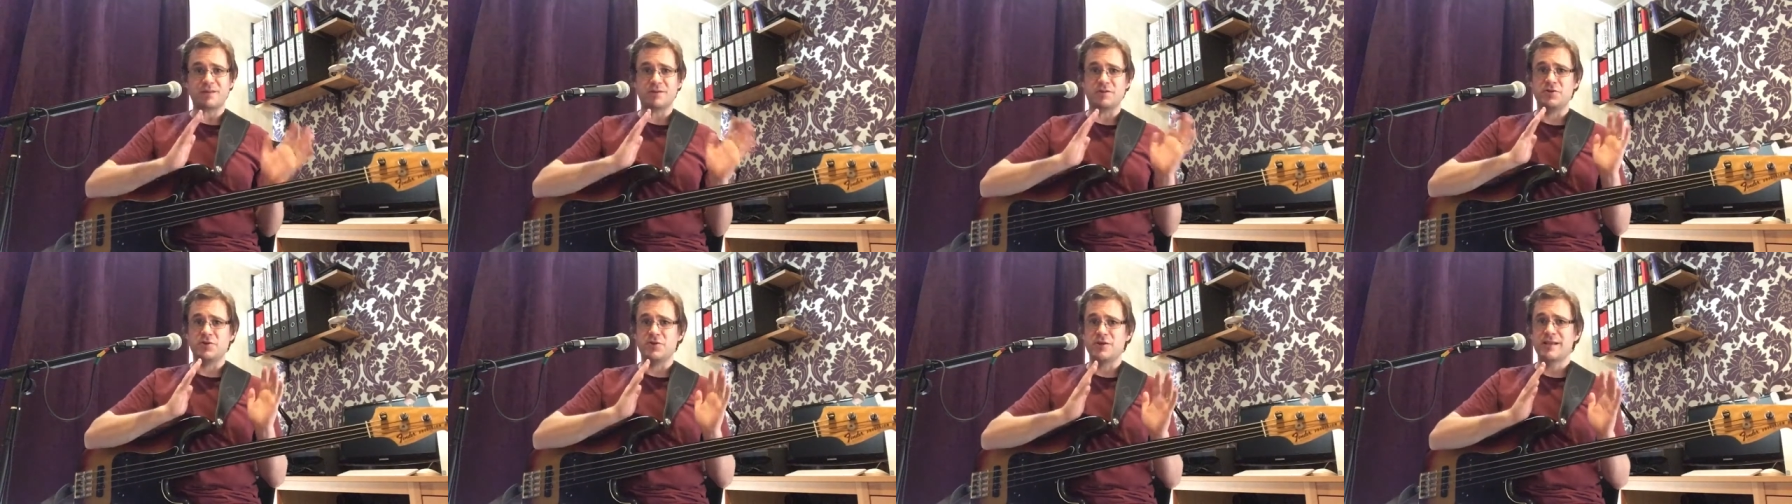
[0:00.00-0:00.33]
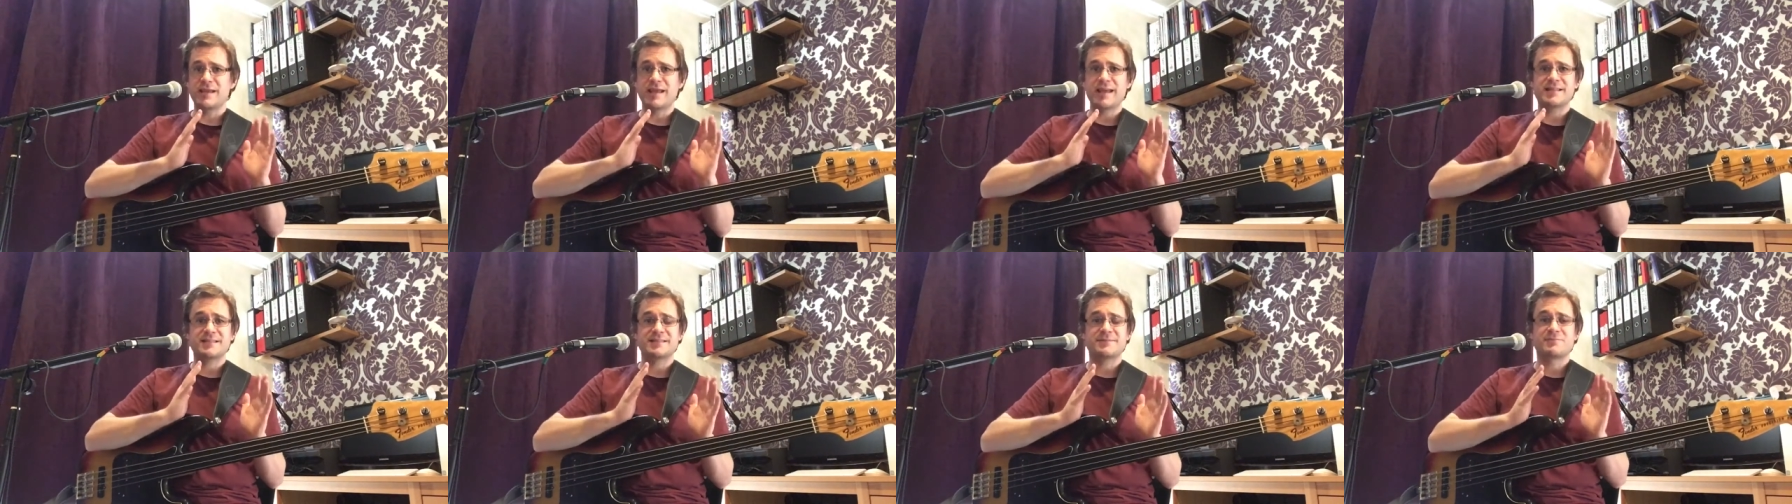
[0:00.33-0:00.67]
you can
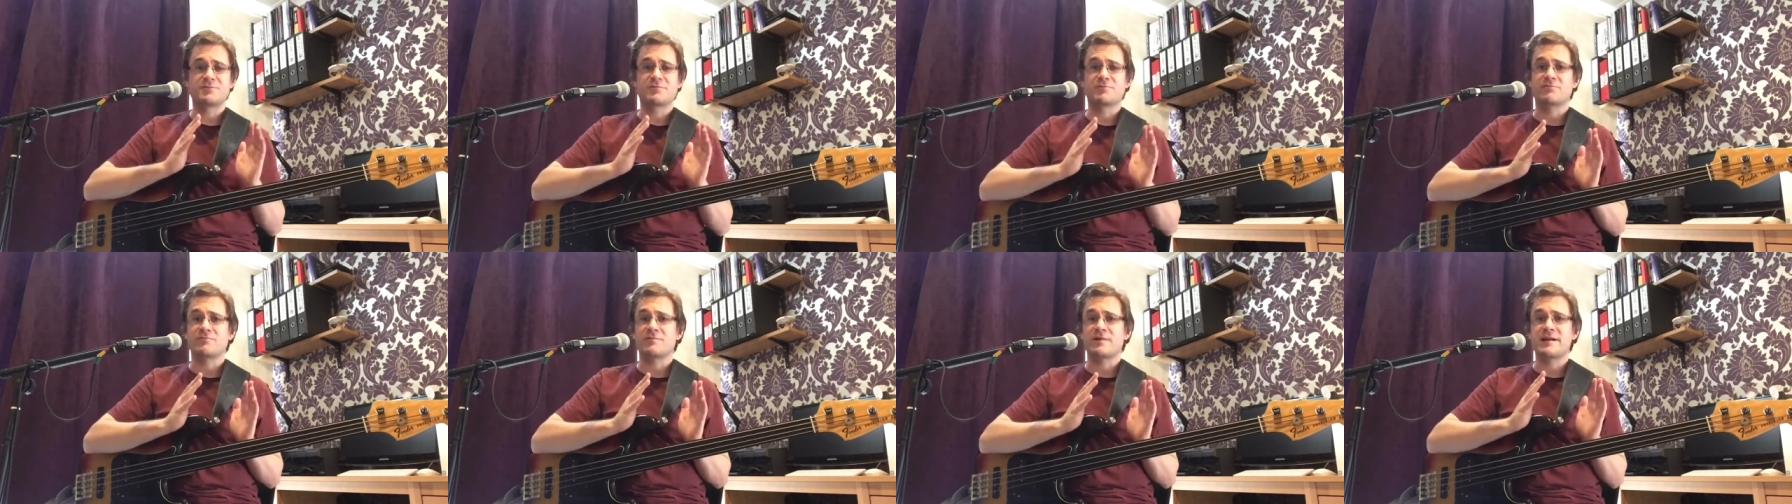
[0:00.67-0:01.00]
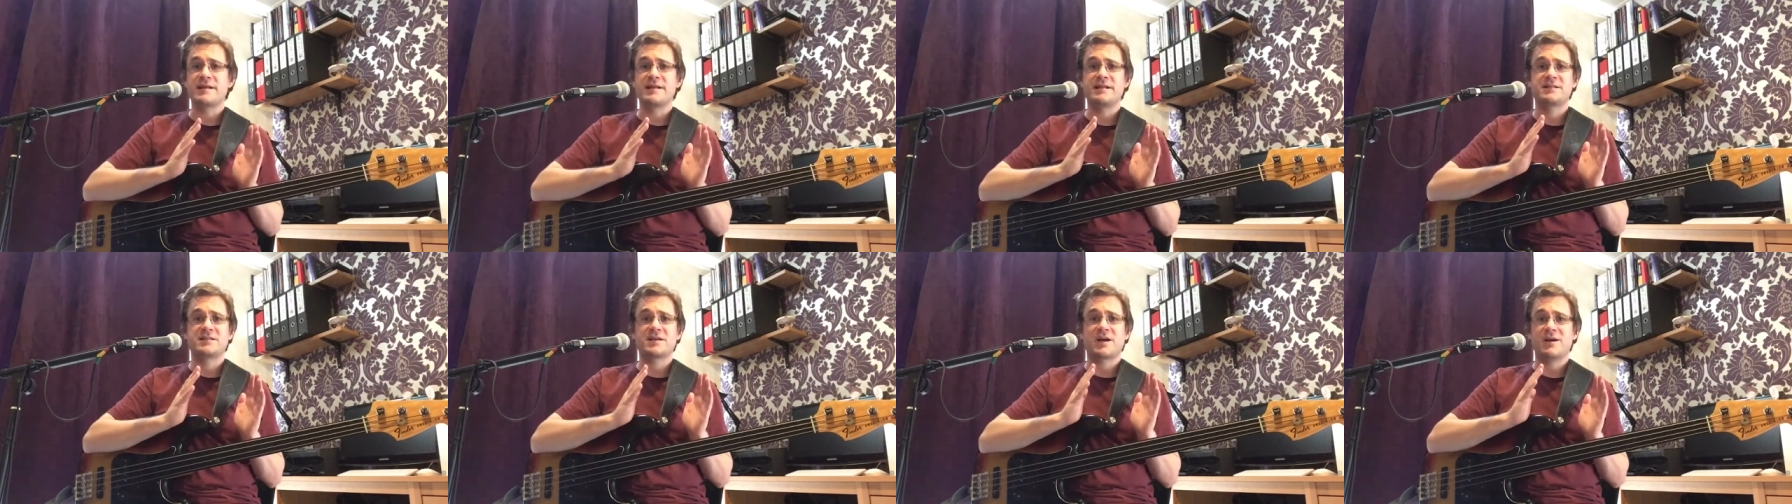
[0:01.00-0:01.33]
get some
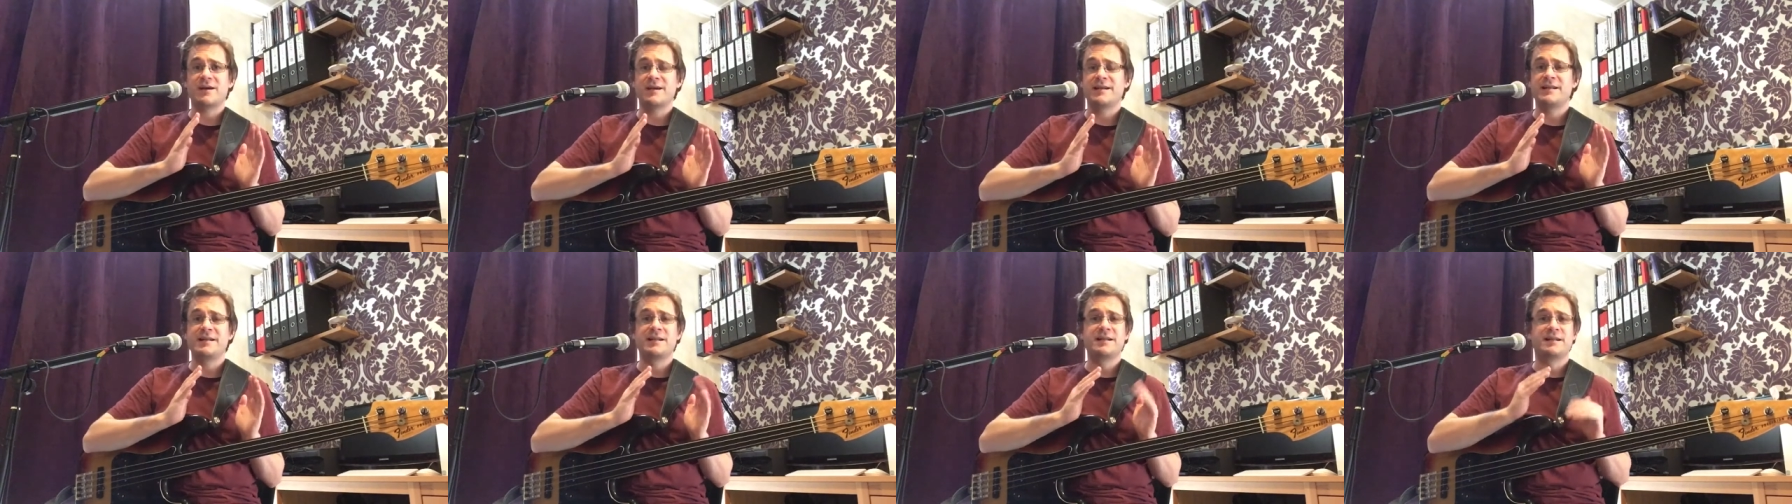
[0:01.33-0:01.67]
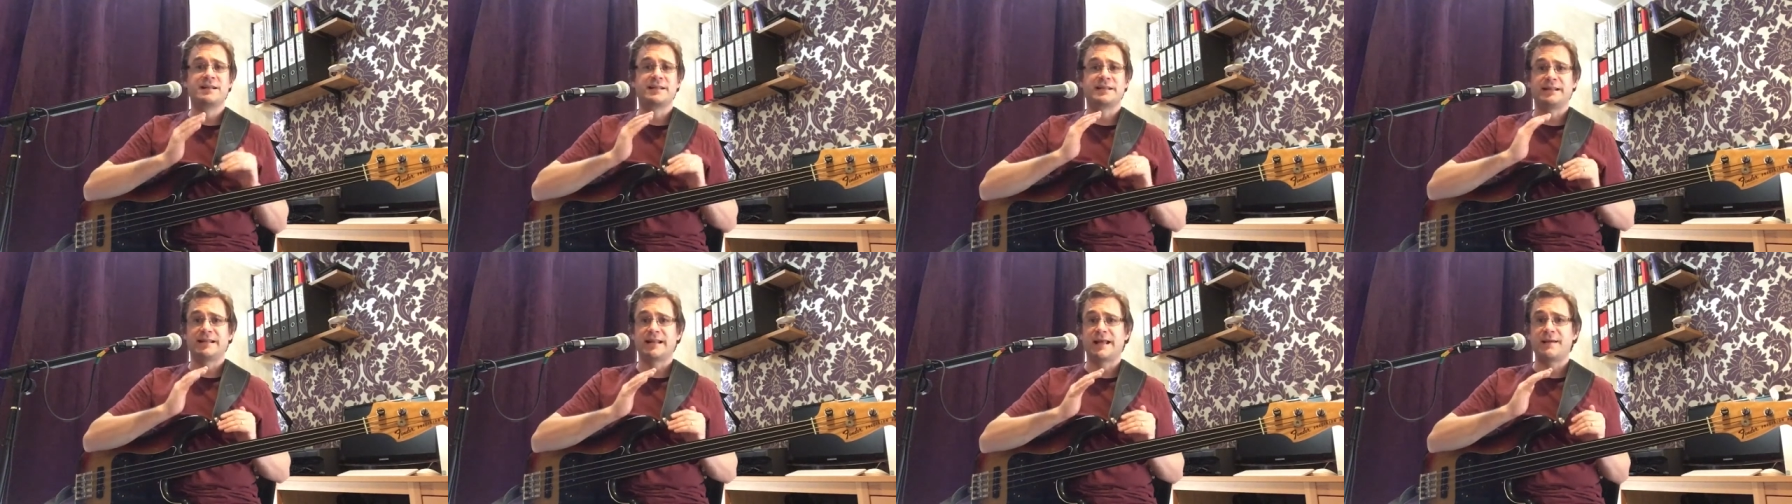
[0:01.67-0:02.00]
great tiny
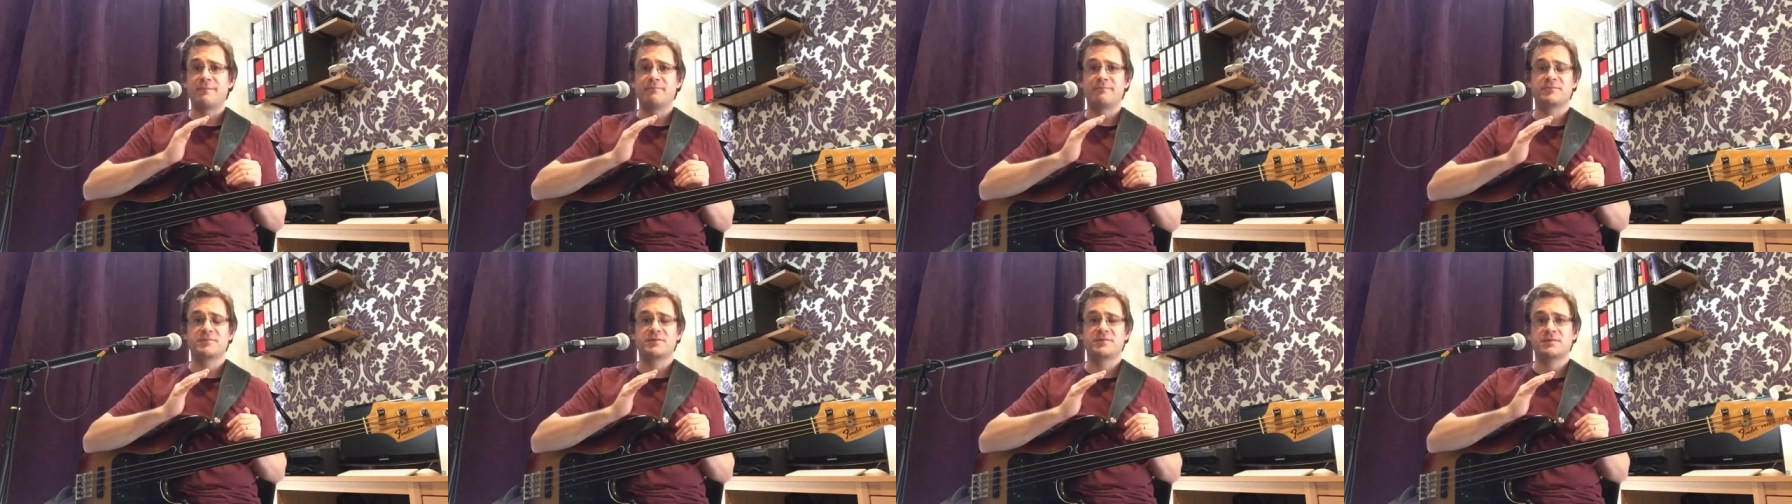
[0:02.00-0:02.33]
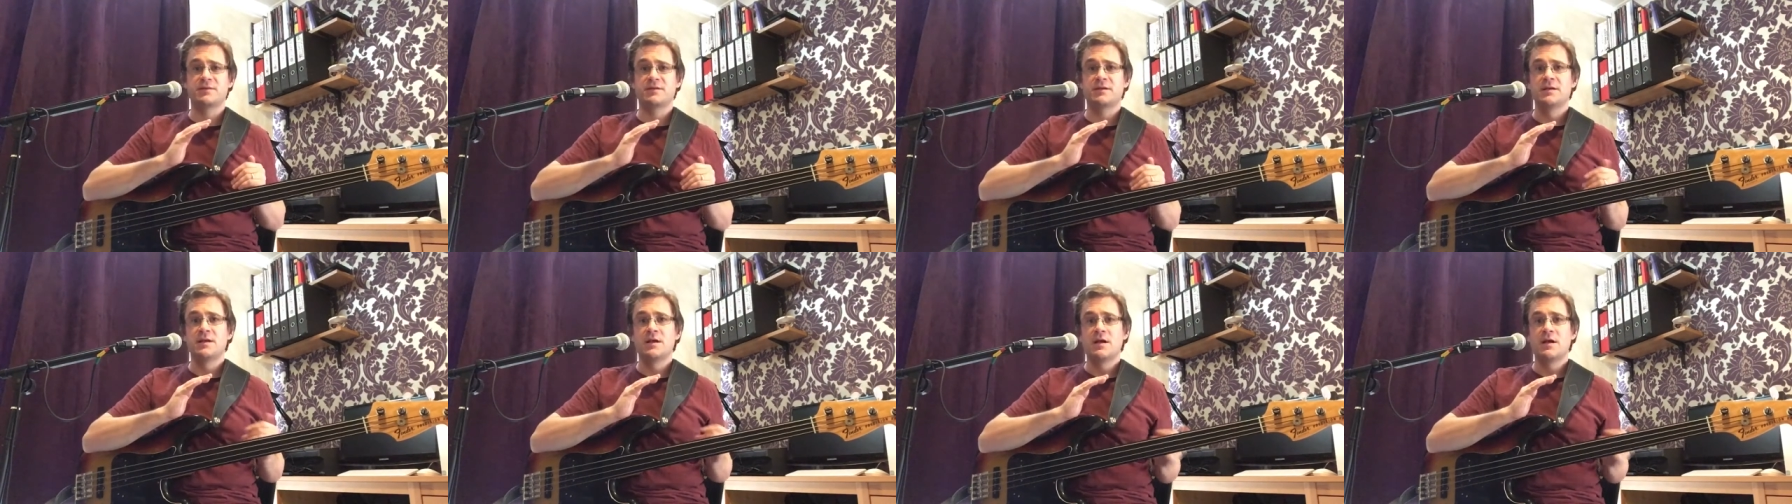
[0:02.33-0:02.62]
little amps